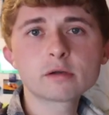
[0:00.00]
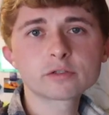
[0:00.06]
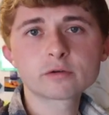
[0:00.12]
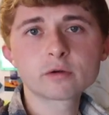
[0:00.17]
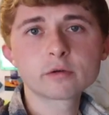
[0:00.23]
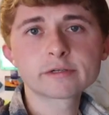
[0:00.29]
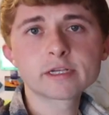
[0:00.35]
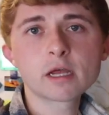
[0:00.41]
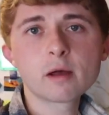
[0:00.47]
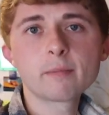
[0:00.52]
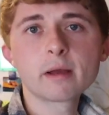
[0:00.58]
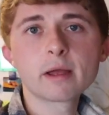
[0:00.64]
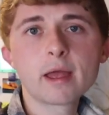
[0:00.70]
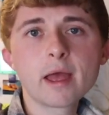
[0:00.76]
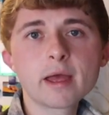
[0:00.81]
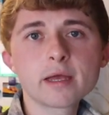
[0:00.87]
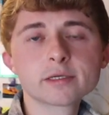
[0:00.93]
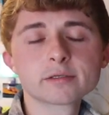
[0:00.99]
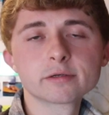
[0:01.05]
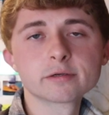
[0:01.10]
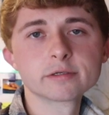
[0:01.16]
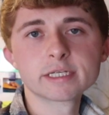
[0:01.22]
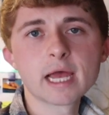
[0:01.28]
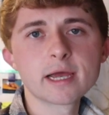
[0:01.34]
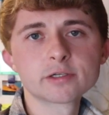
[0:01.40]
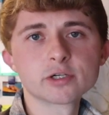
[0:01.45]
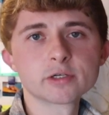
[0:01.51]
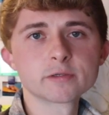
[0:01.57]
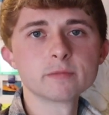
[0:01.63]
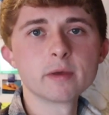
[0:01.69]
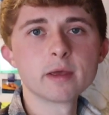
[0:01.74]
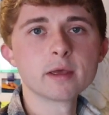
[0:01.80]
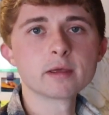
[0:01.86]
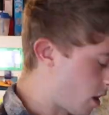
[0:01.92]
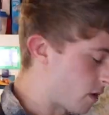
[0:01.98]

else grossed out by eggs or is that just me?